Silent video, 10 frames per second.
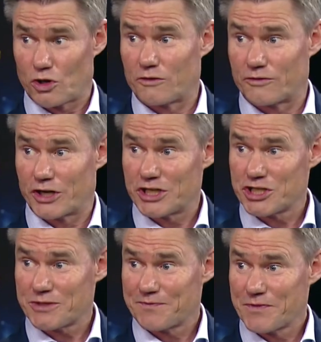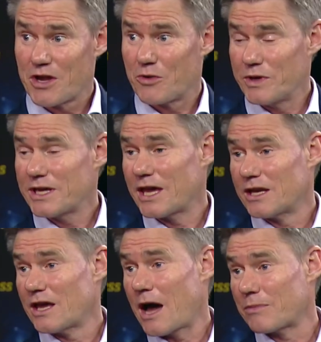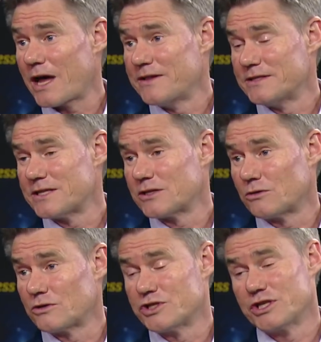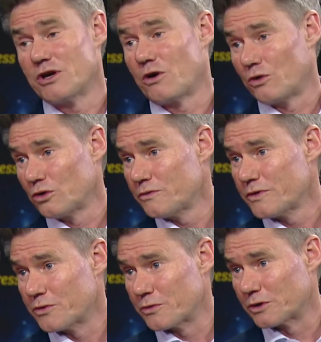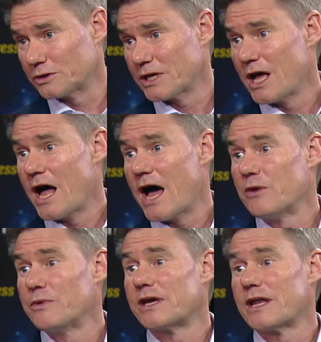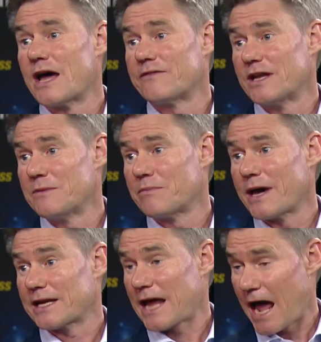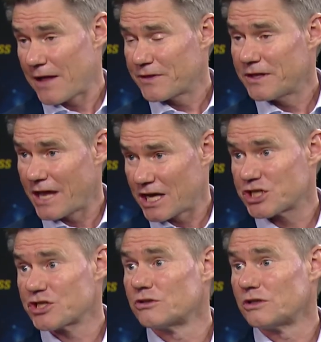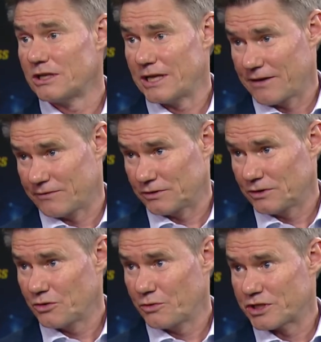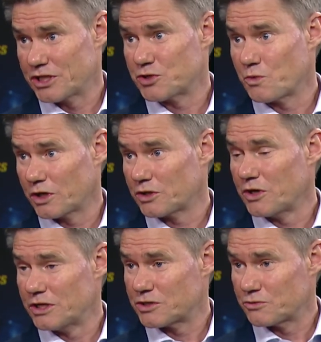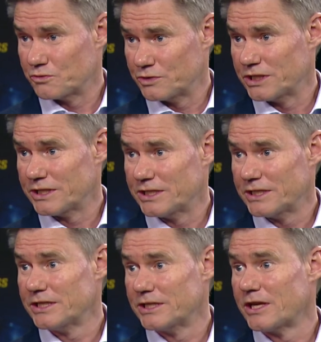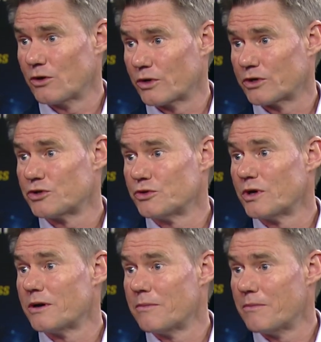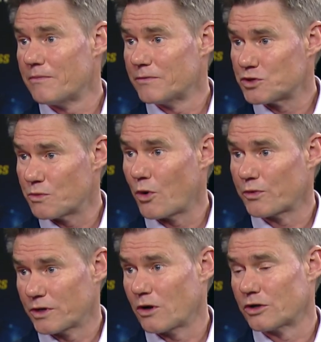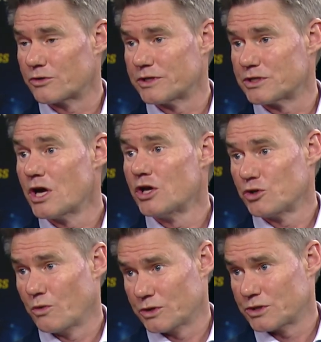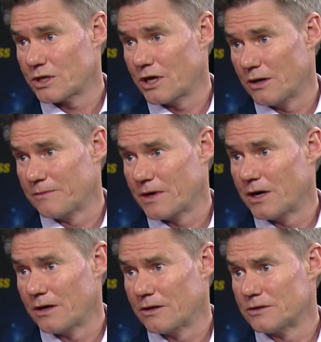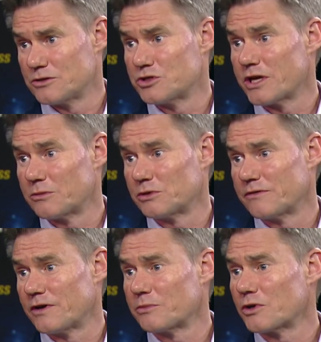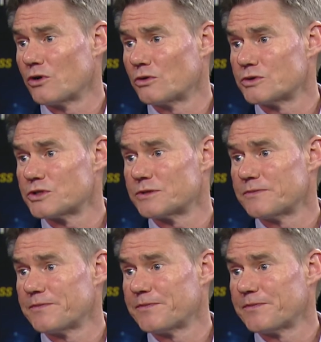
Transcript: coverage, we can apply this technology all over the world and we can have an impact at the national level, which is what is really needed in order to support the countries towards um, uh, the Sustainable Development Goals.